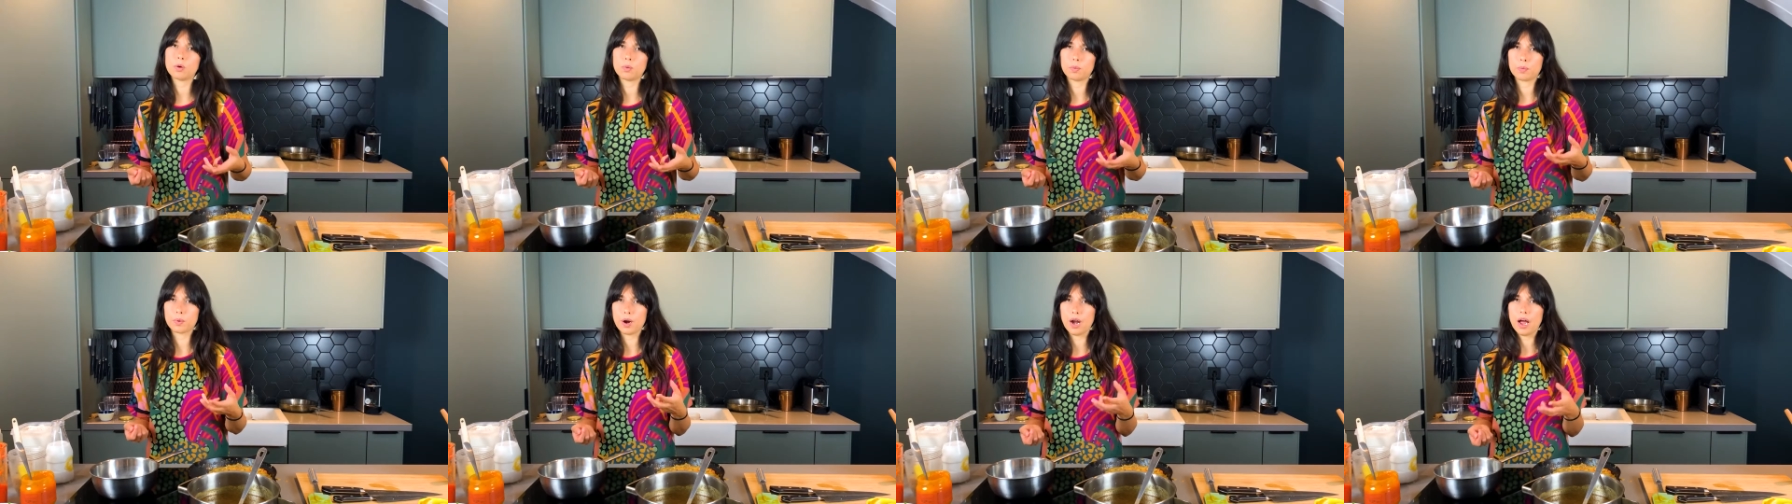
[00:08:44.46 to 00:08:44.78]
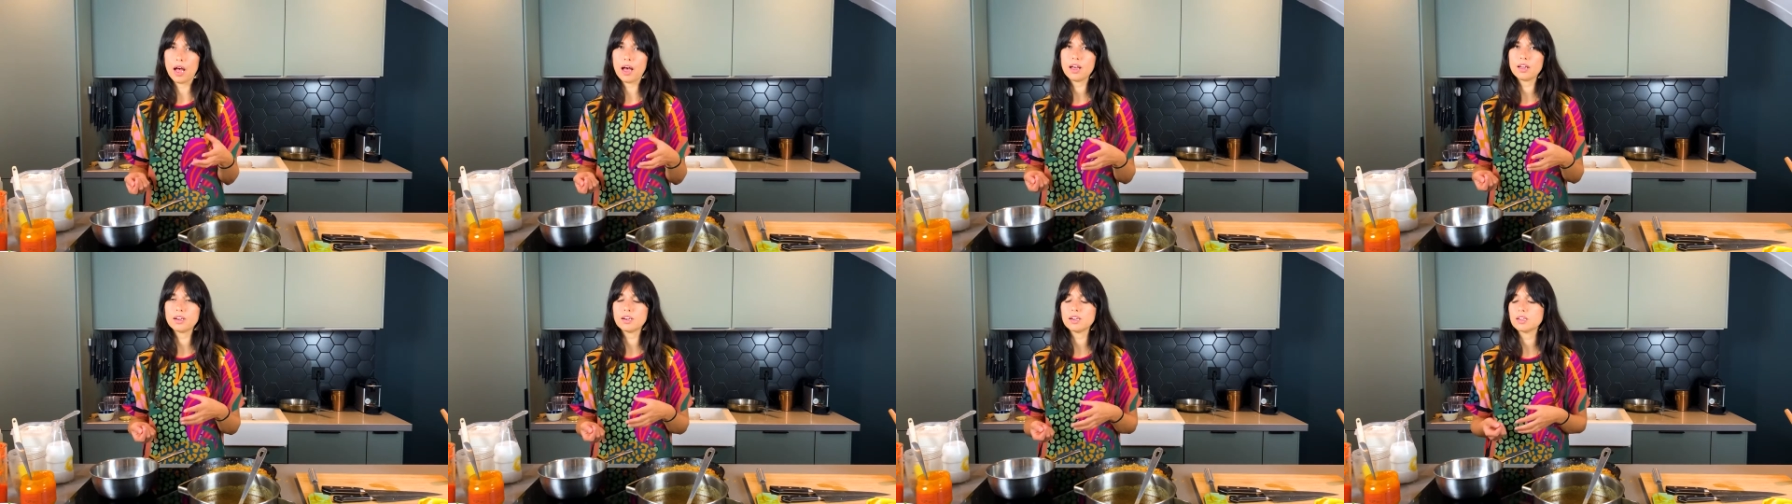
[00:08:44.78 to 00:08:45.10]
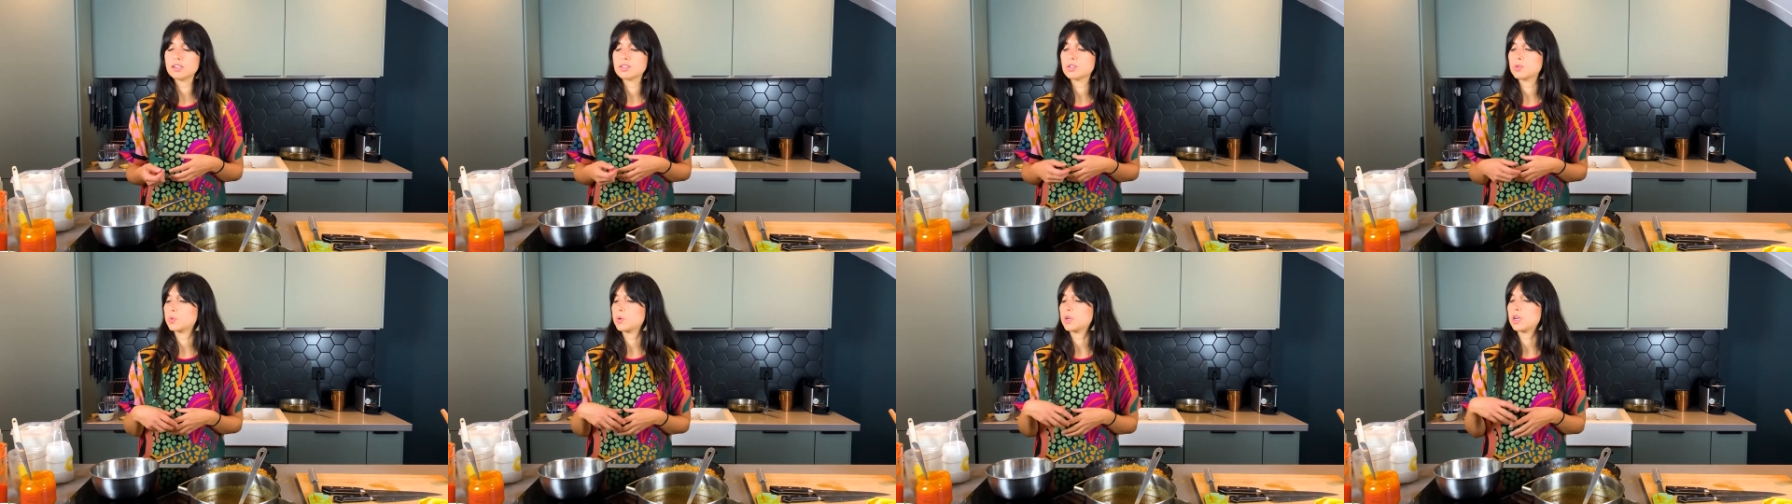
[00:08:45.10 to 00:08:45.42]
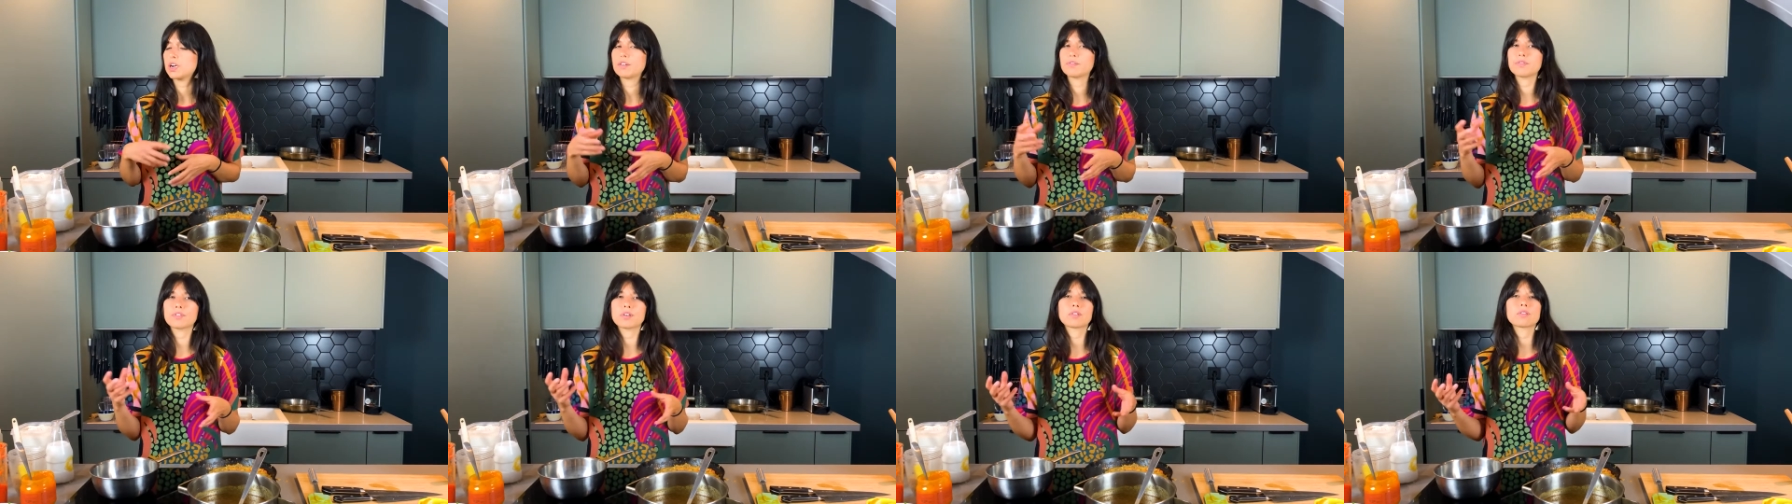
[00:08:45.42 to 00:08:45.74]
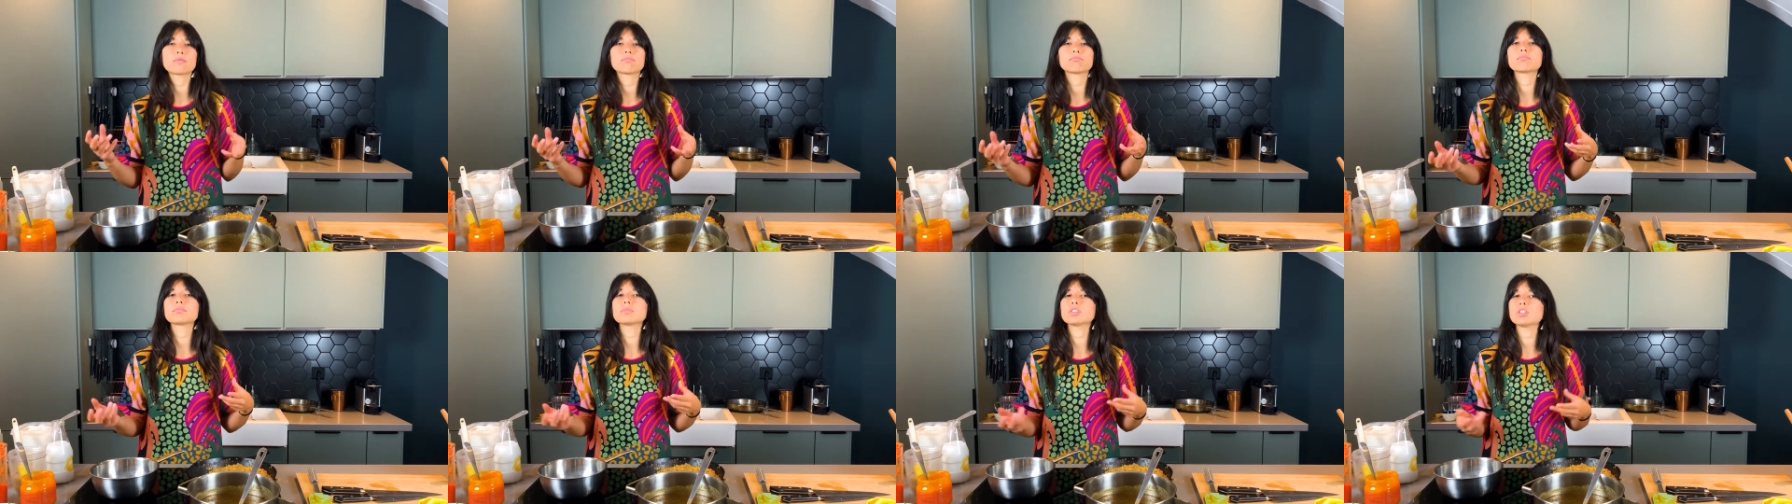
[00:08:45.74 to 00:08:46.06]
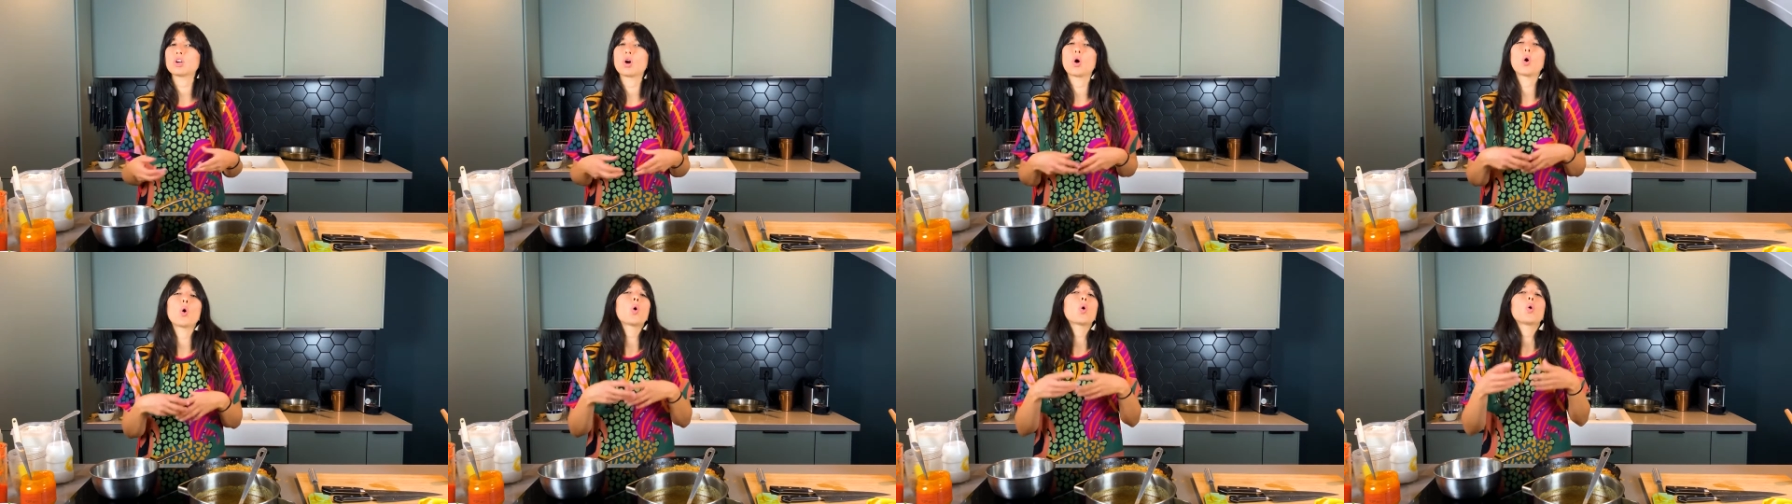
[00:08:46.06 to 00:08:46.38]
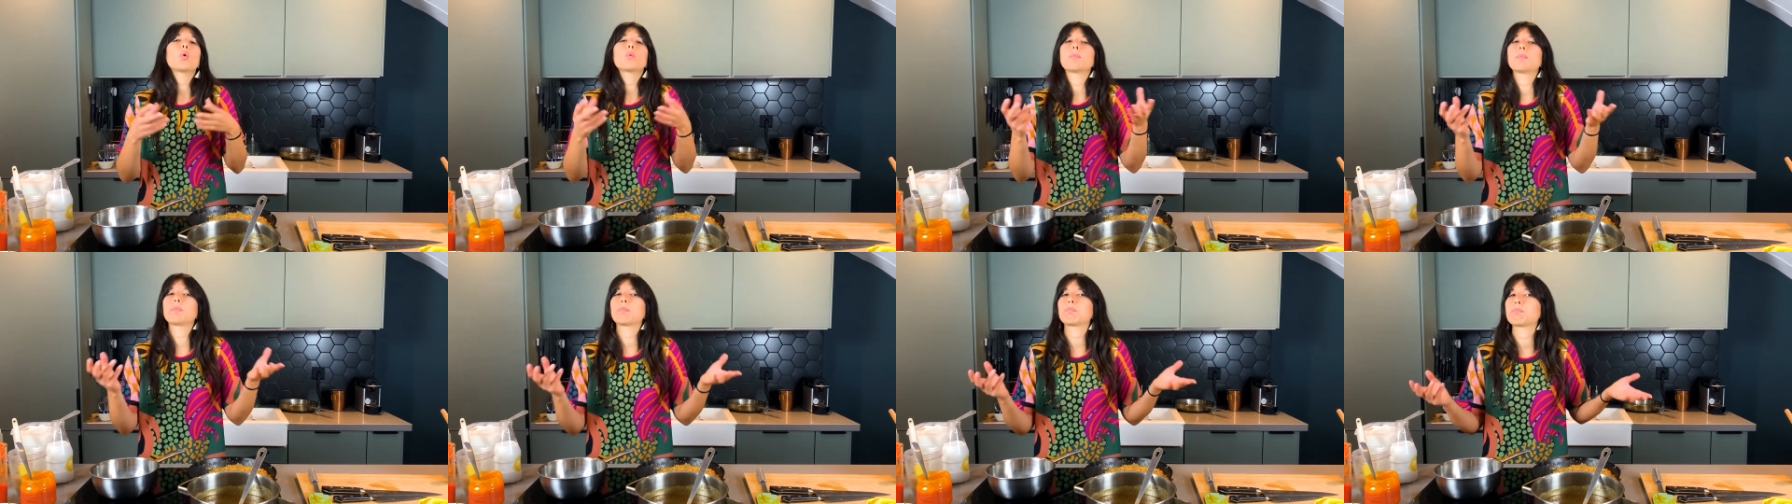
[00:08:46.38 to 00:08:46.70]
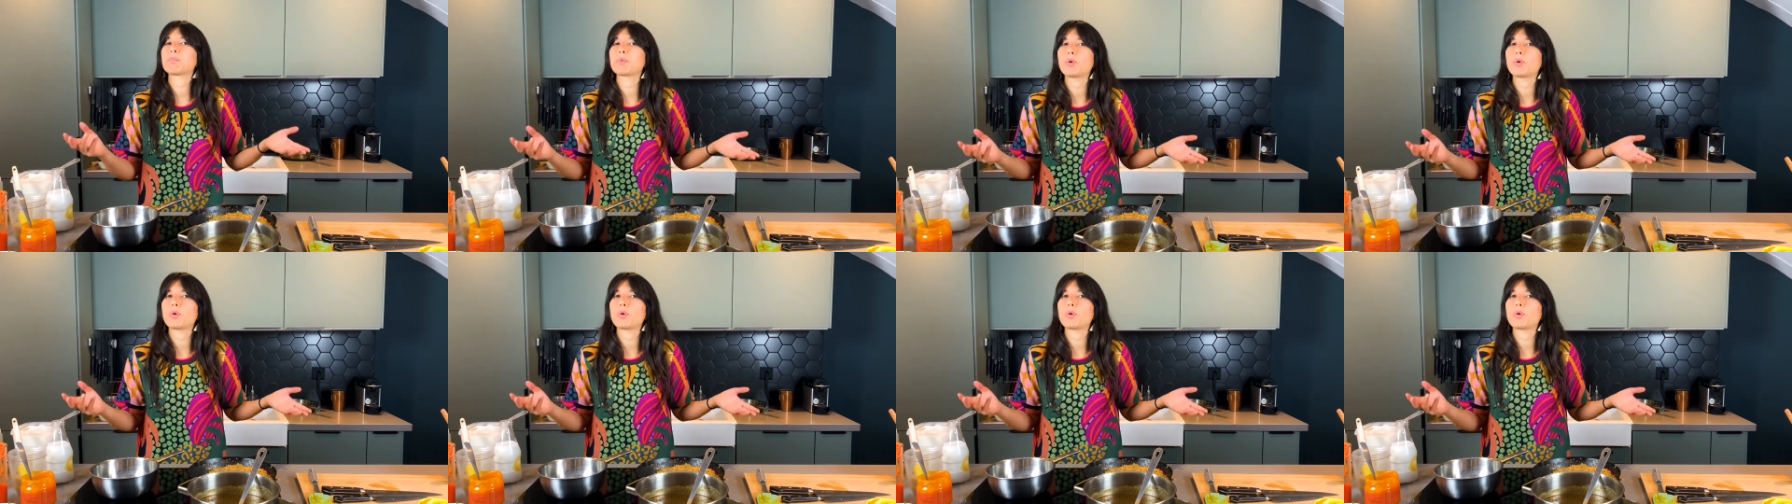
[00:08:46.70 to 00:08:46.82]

bread. It's whatever, old